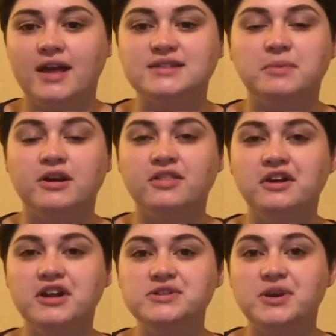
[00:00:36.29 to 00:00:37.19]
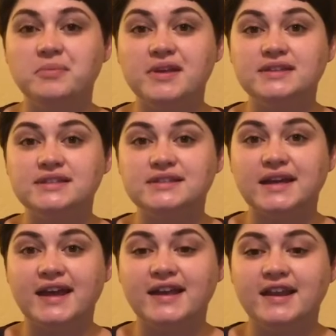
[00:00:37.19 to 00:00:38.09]
As part of their utopian
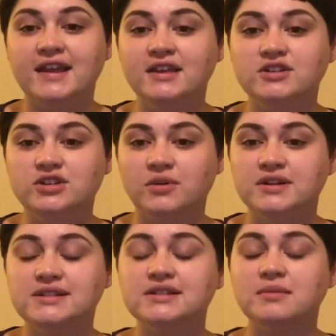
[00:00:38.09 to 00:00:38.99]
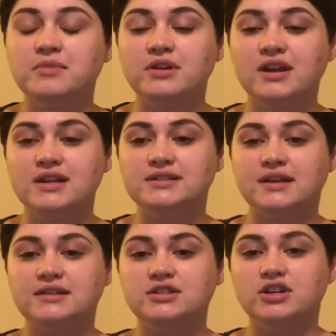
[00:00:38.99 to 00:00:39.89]
society, Jonas's community
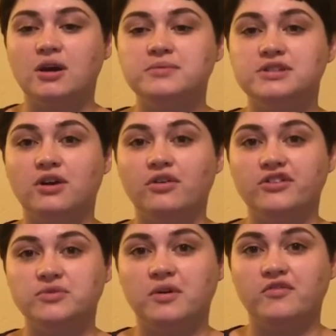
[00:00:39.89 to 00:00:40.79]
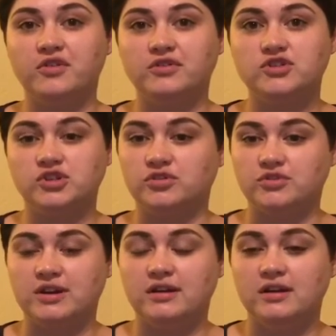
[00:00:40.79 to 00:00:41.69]
assigns jobs to all the 12-year-old
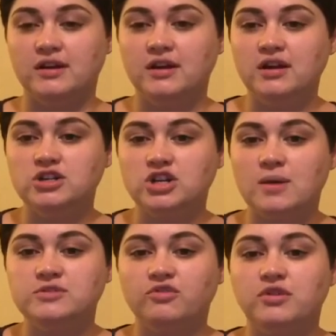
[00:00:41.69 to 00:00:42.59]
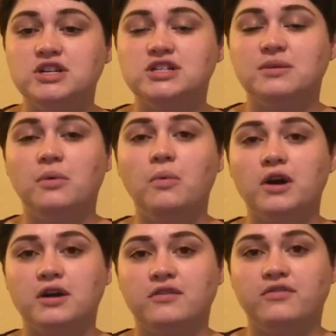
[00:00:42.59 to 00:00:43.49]
children, jobs of which they will
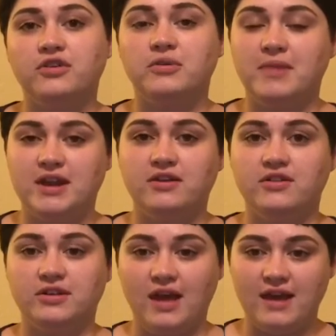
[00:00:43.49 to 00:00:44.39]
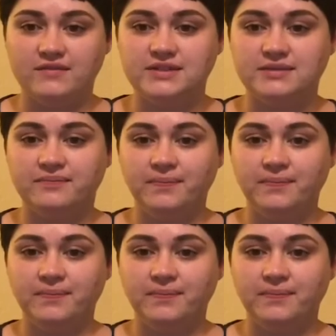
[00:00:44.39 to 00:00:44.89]
work for the remainder of their lives.